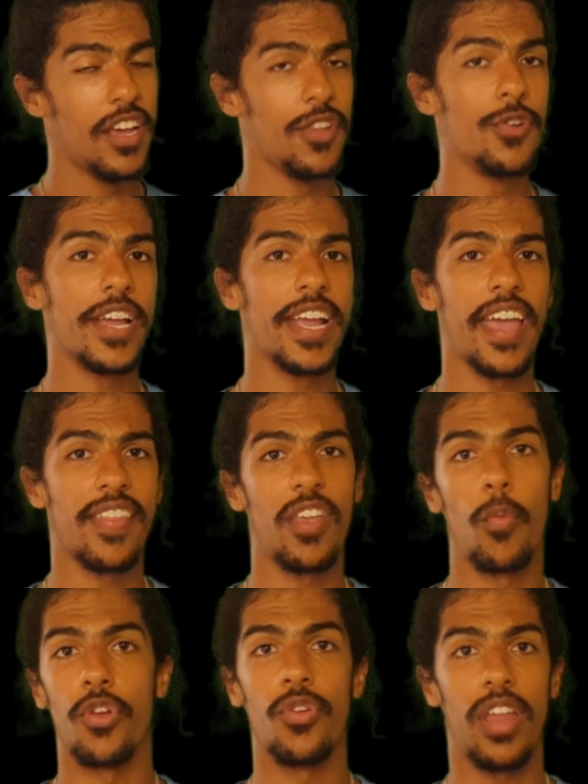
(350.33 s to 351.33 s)
You can get
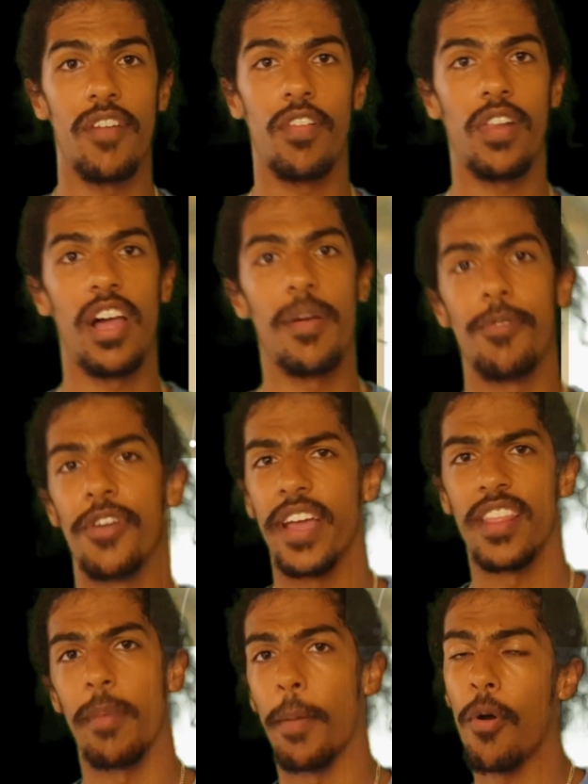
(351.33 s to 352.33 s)
them when you level up, you
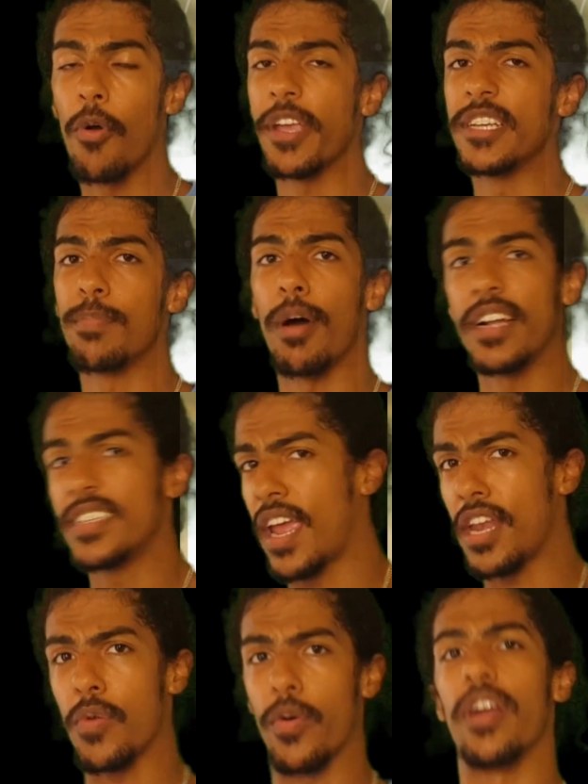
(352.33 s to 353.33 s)
get them at Pokespots,
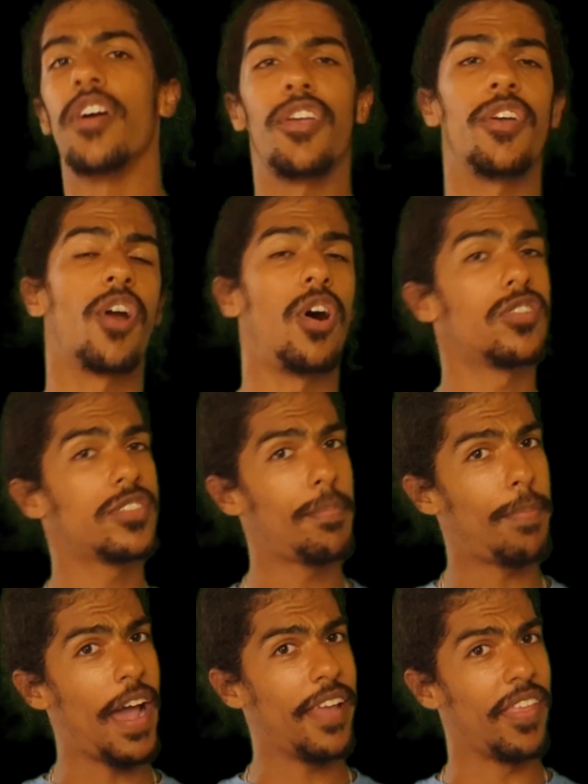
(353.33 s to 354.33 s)
anywhere. You can also
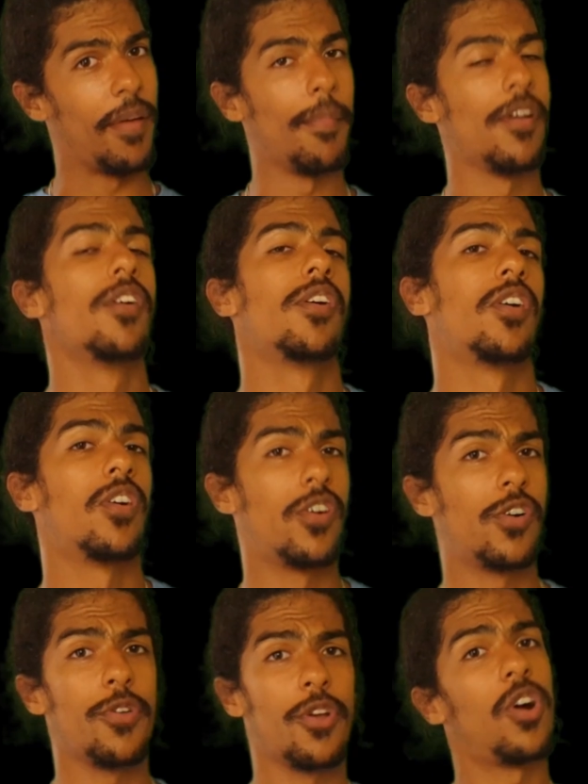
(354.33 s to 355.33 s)
buy them.
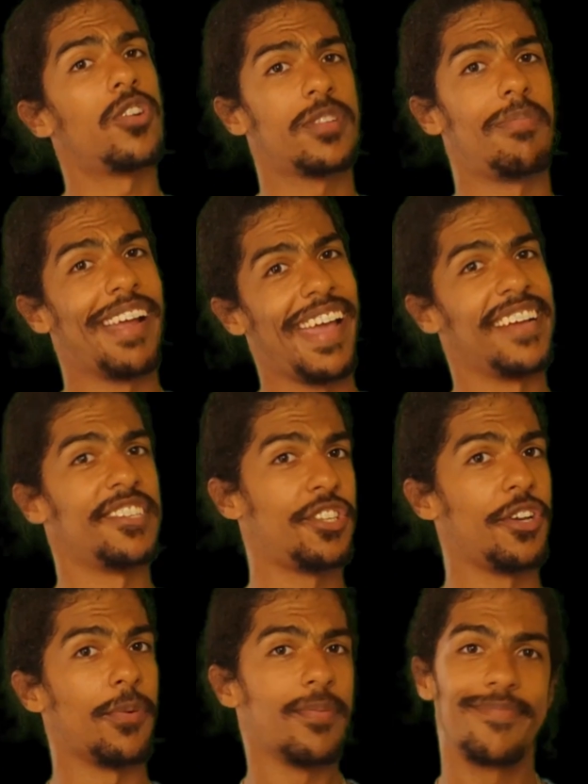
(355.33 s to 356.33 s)
Or you can also buy eggs
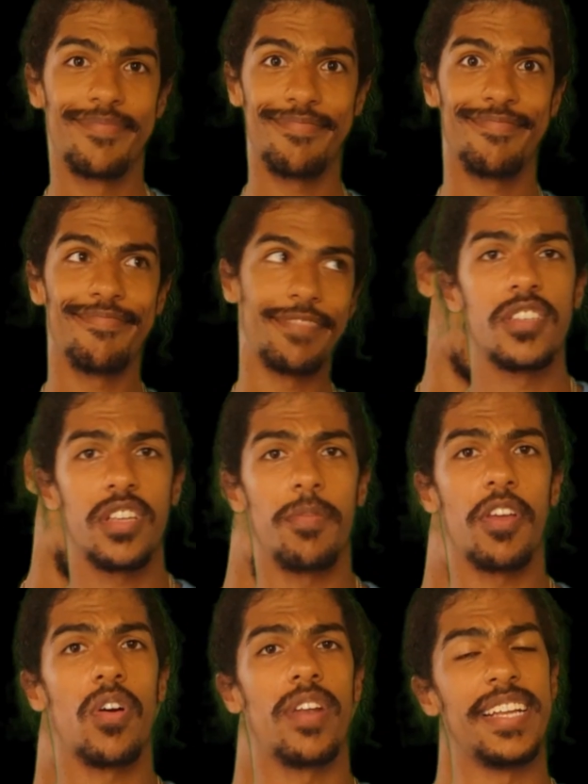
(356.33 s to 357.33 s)
too. There's
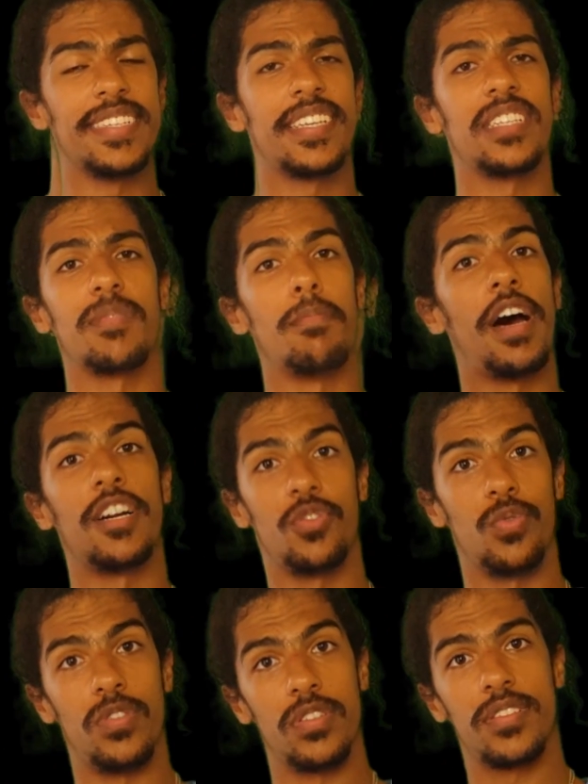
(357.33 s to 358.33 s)
something called incense
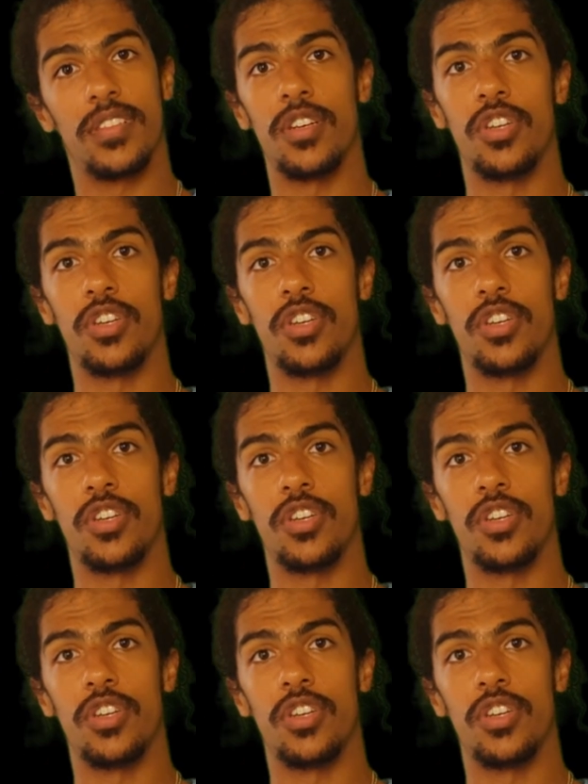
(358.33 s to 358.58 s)
modules.